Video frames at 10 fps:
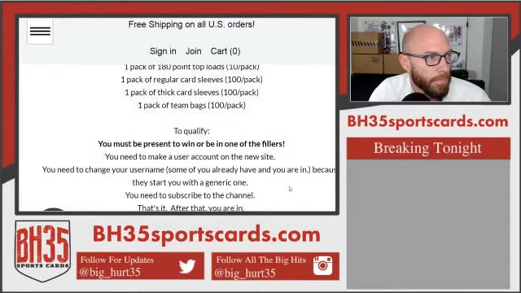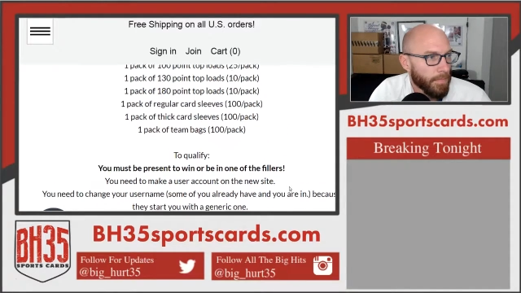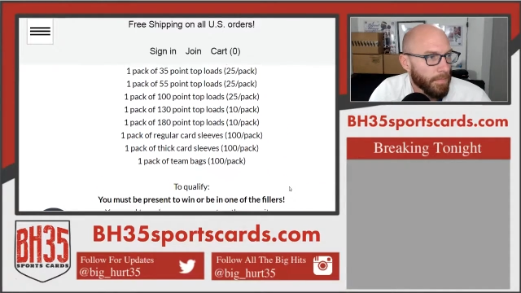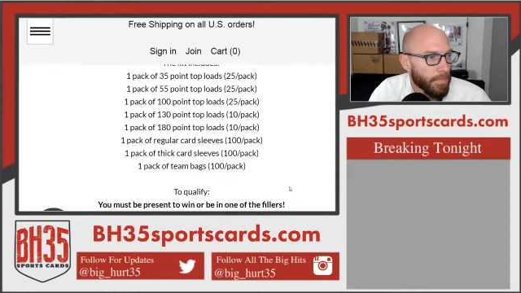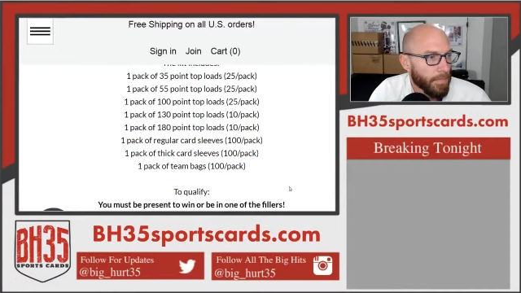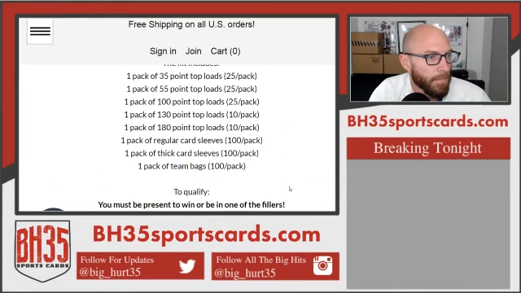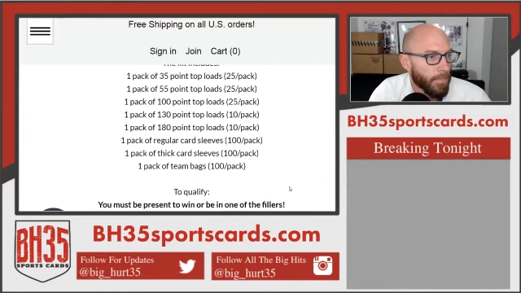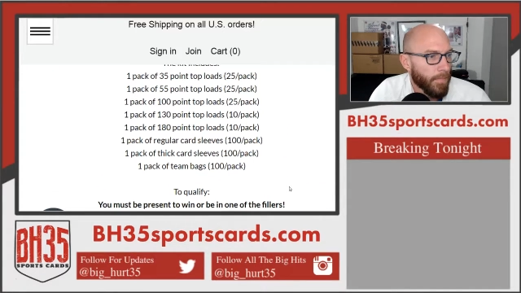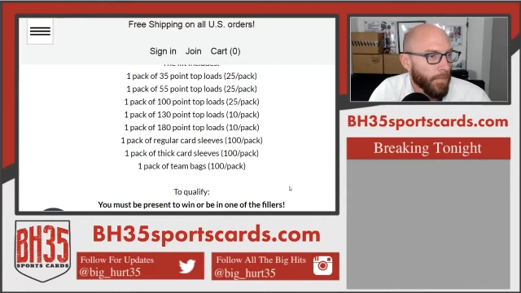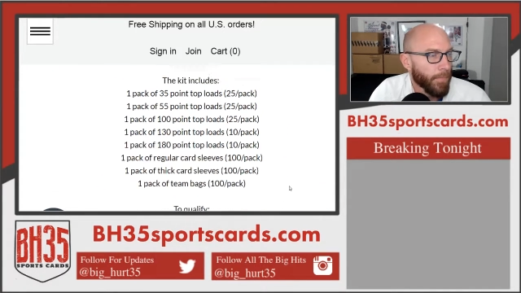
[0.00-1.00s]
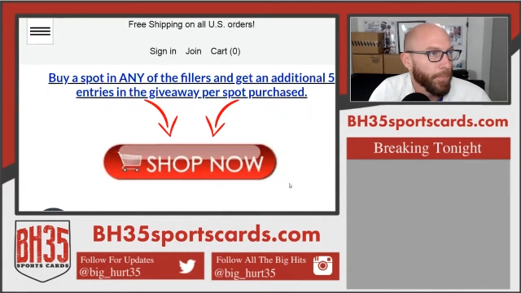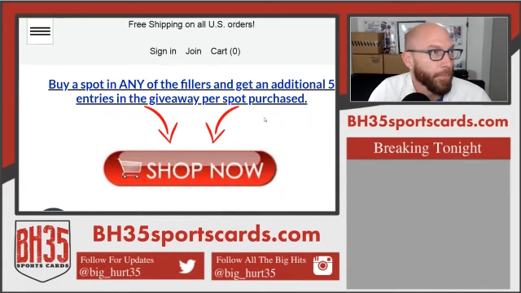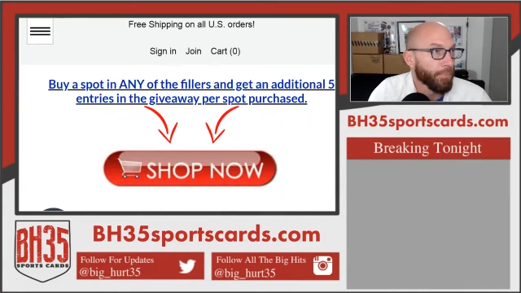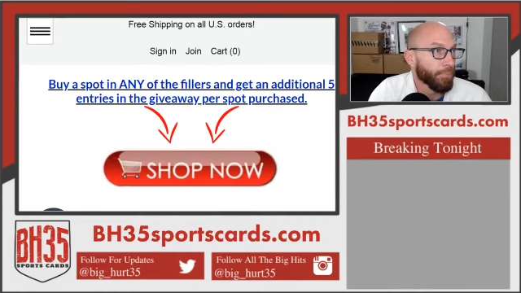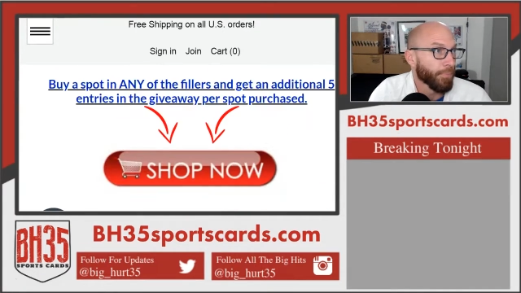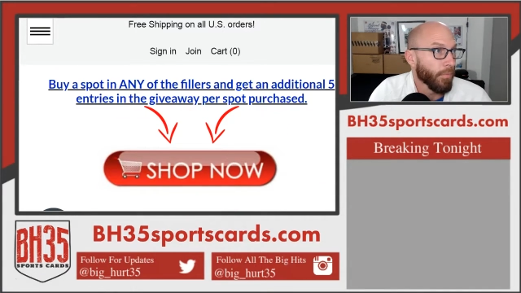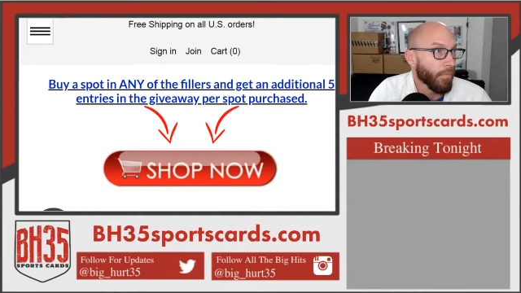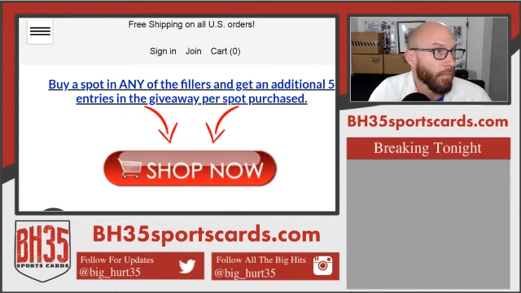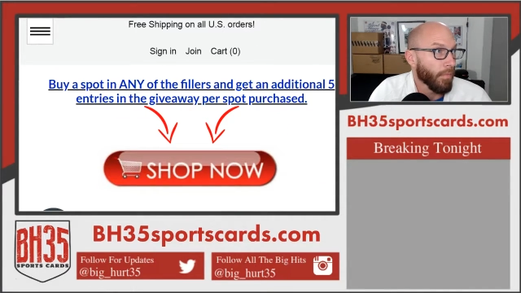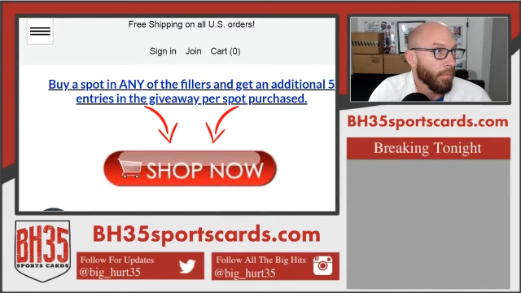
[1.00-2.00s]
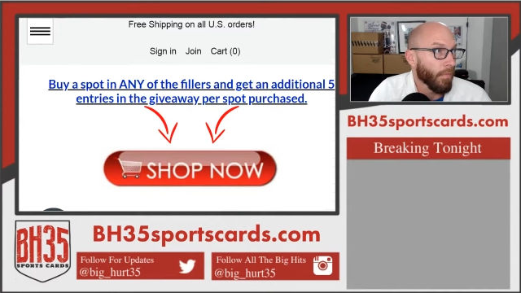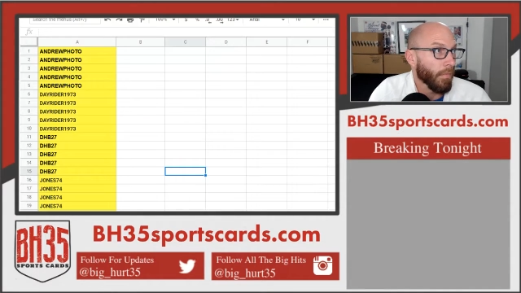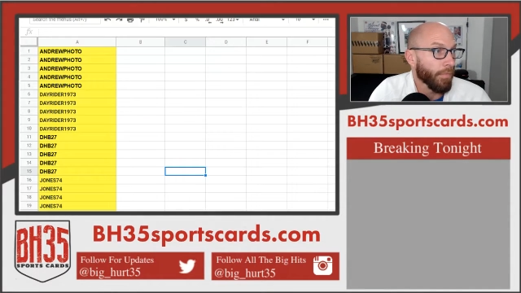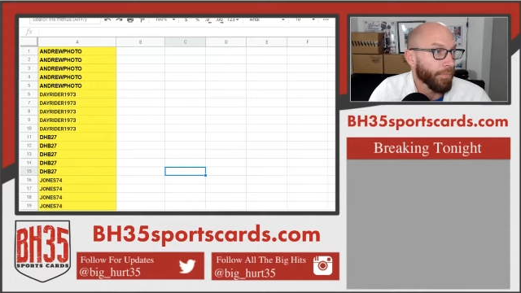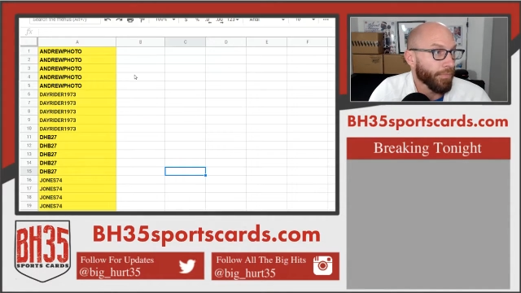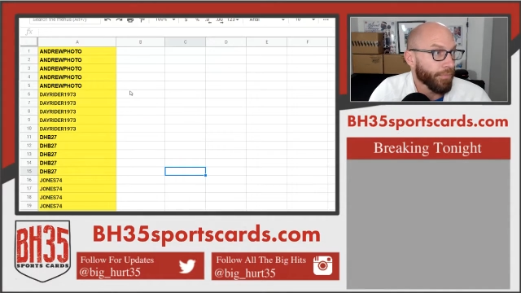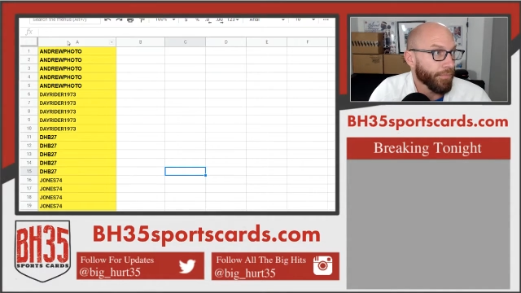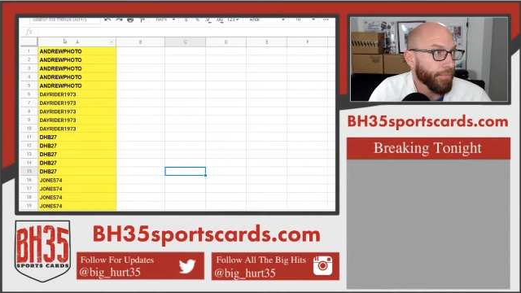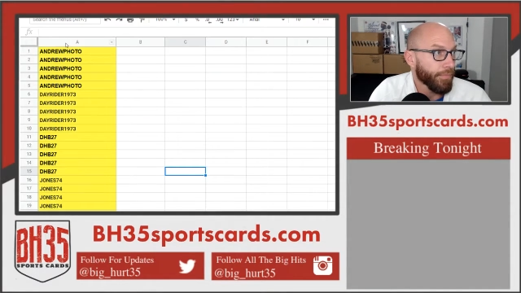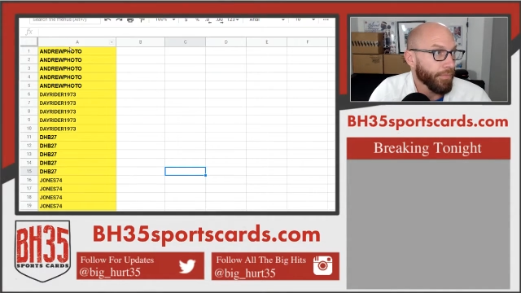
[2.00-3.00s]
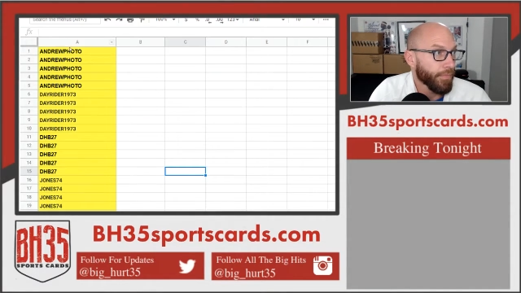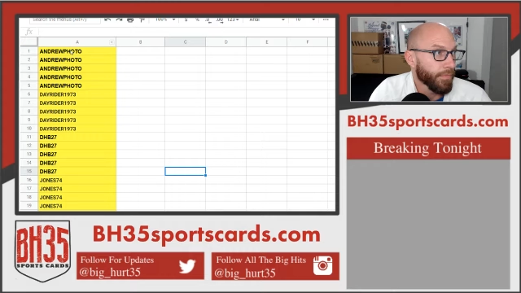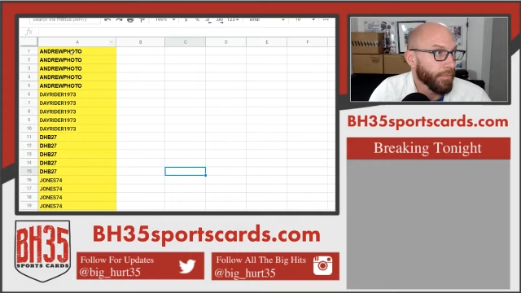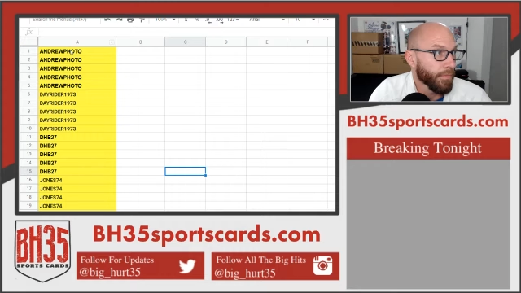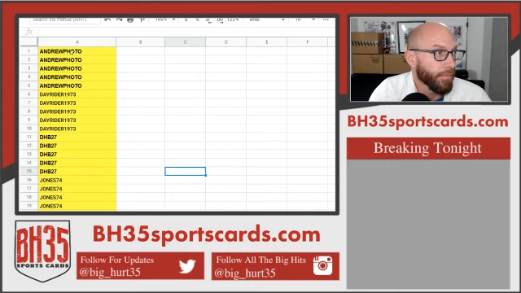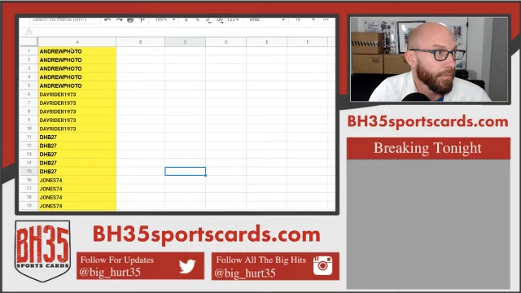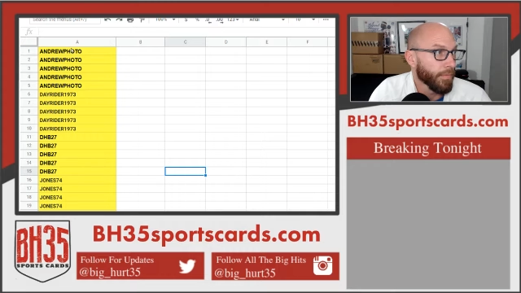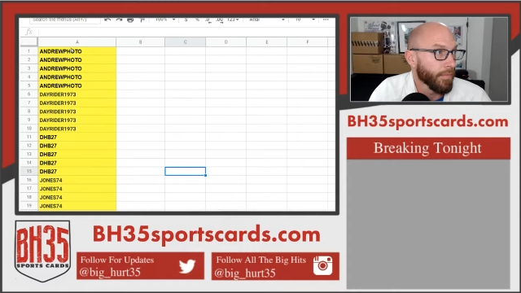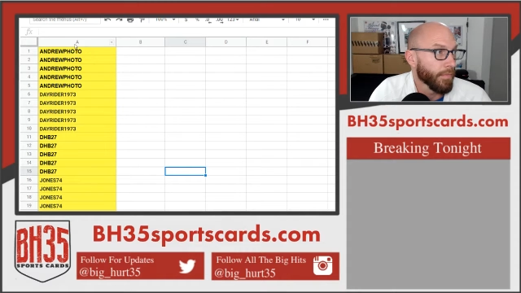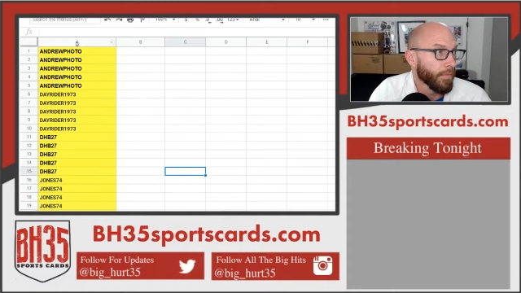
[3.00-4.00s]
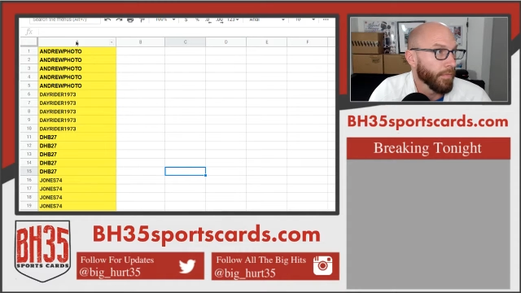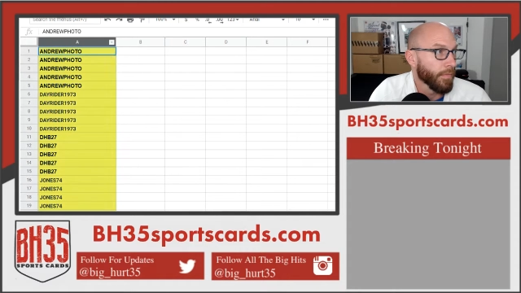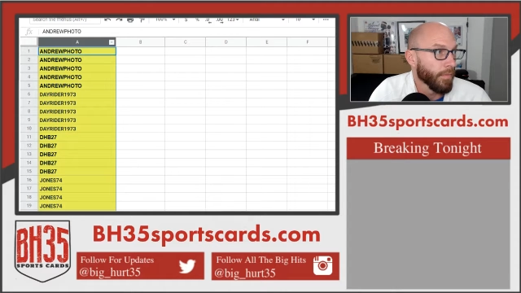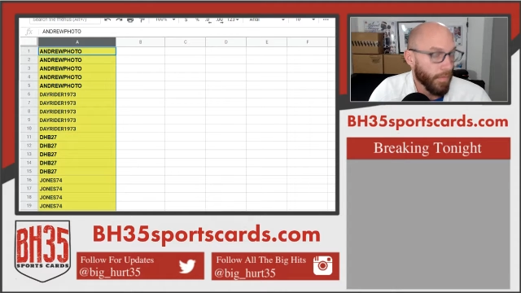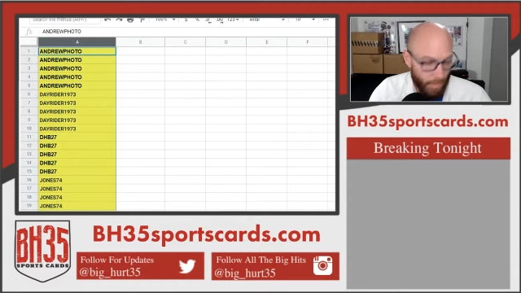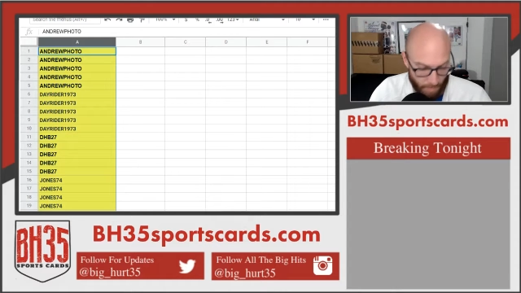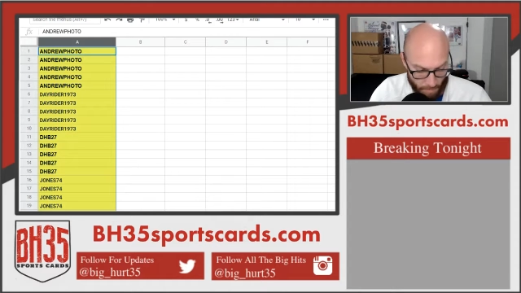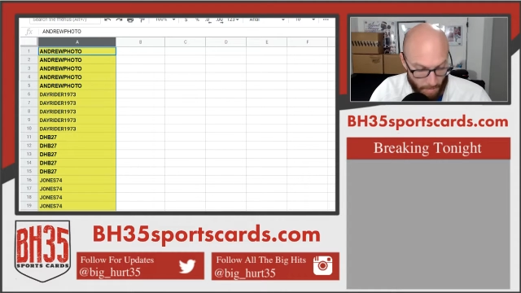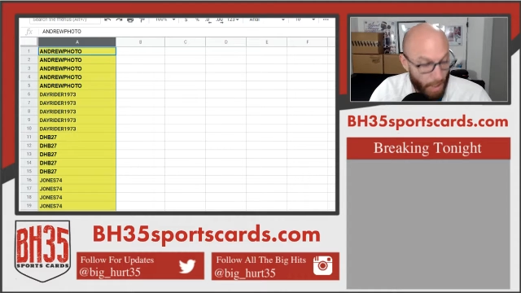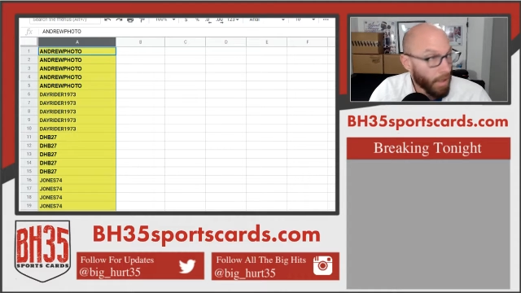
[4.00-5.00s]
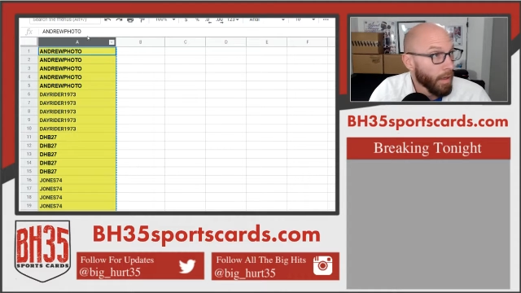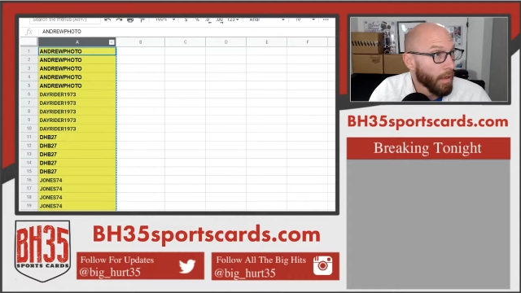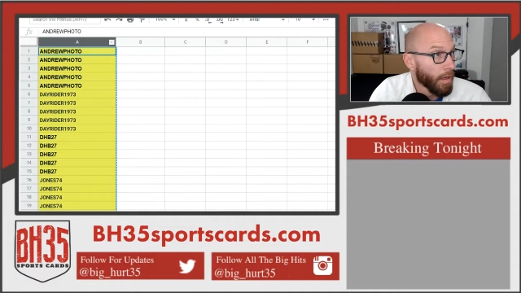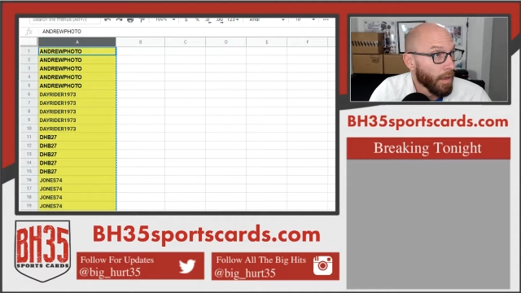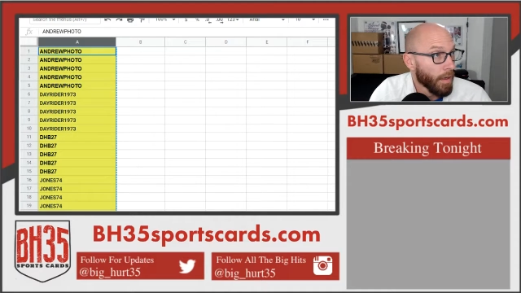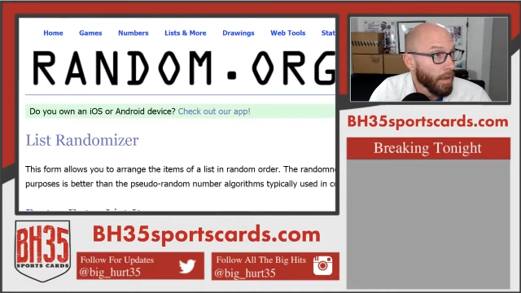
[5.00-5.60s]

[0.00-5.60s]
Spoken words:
Nobody speaks.